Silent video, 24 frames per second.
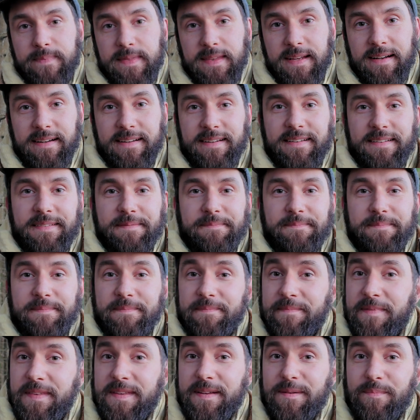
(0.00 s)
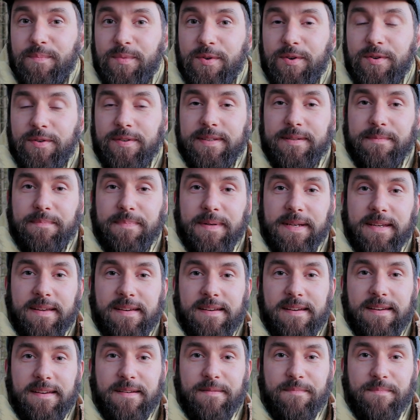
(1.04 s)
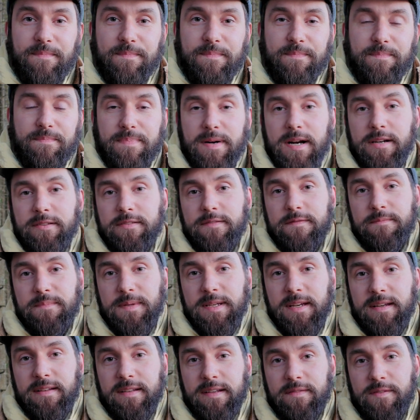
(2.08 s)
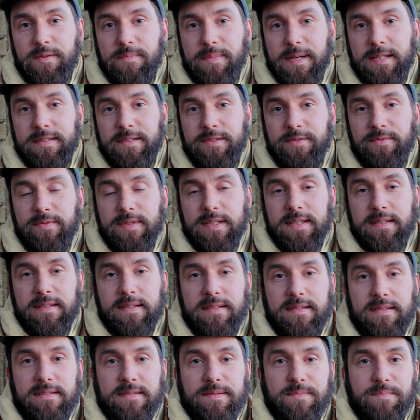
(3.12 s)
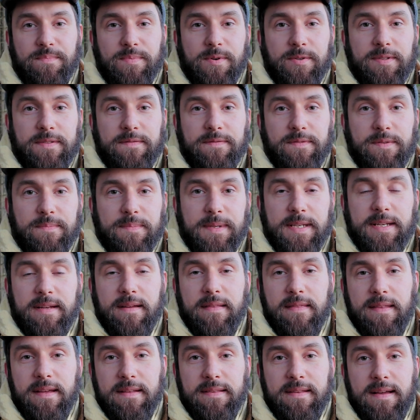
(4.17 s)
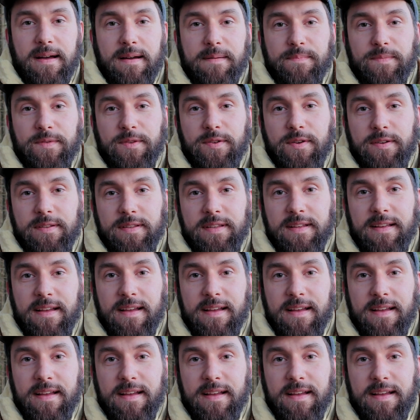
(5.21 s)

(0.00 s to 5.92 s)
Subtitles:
the more it became part of me, and everybody knew that this is important for me and that I'm not